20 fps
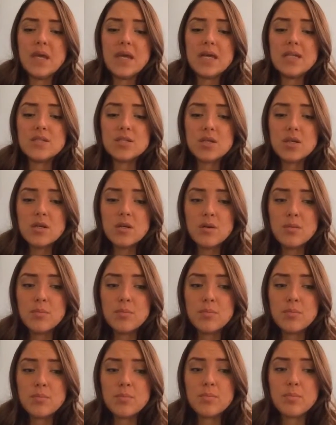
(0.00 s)
it's gonna
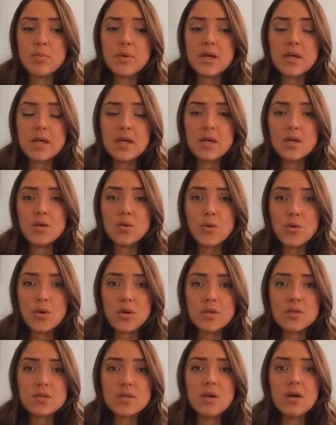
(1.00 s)
bring in
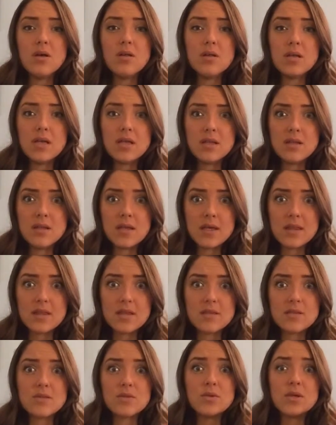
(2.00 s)
cortisol and like
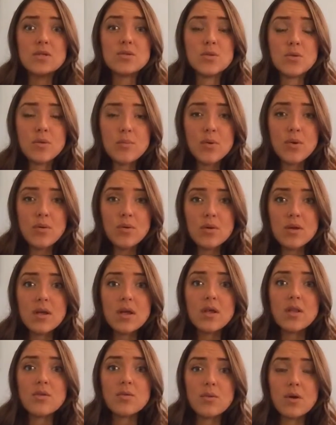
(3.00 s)
the stress hormone
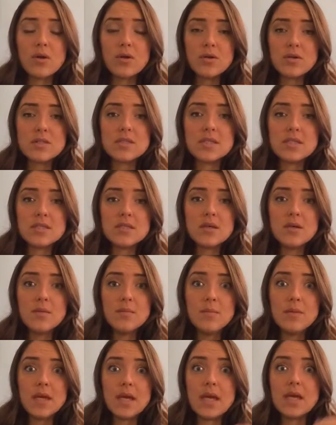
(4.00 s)
throughout your
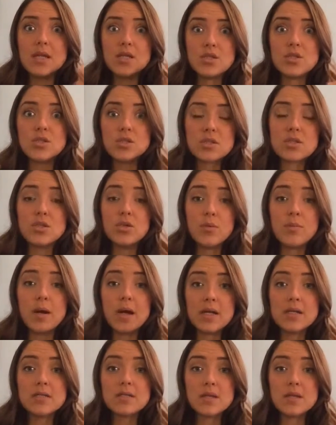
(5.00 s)
system, and it's just, your
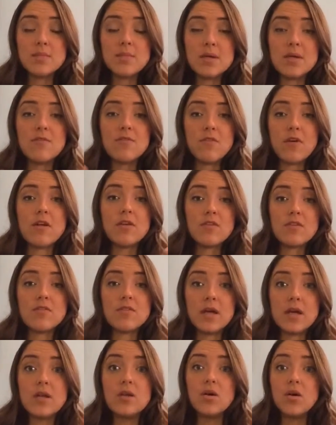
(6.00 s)
body's gonna be in fight or
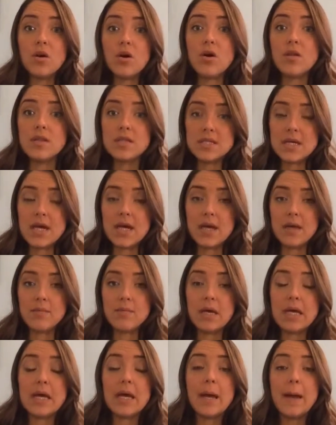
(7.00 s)
flight all the time.